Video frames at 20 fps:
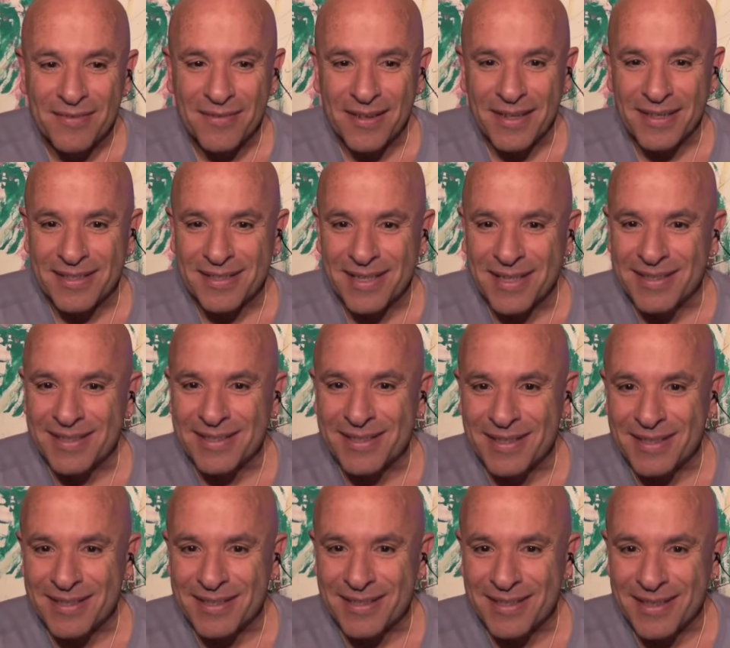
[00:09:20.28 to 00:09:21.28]

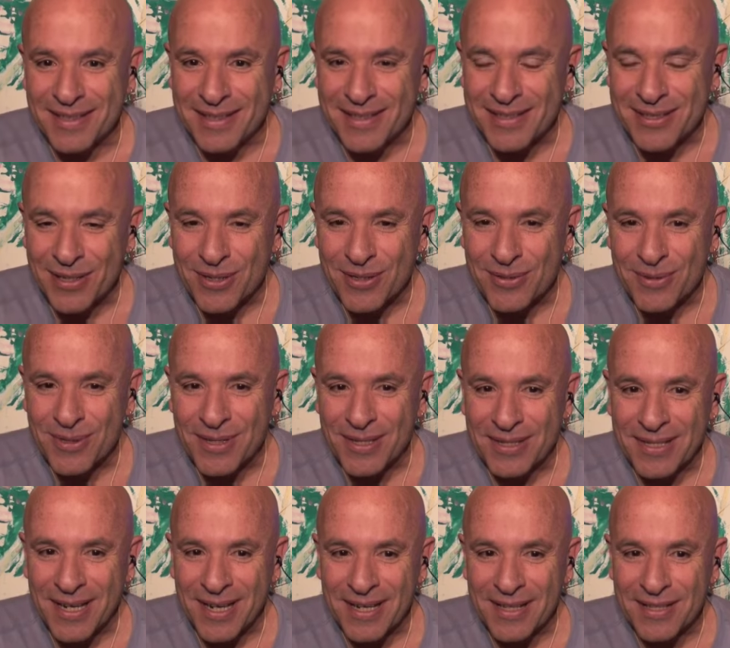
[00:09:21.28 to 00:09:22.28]
it is so
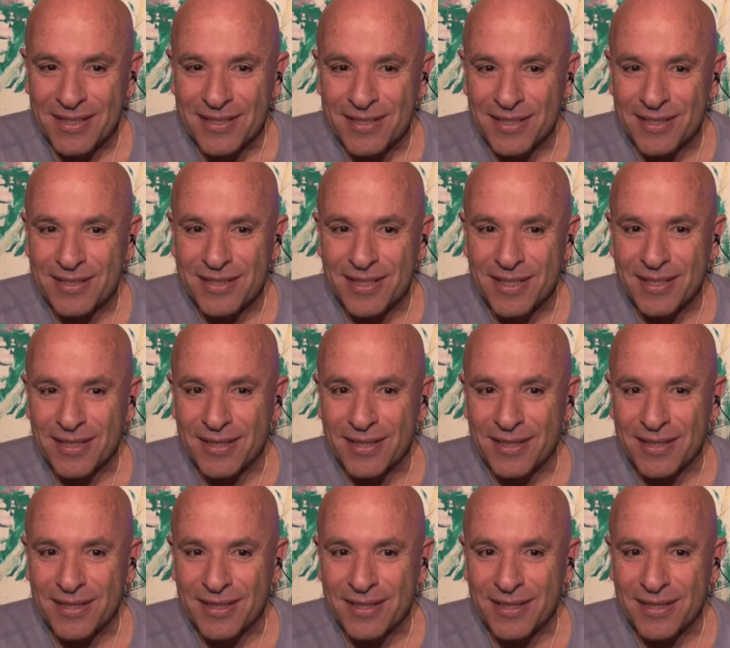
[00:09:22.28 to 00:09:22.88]
nice. It's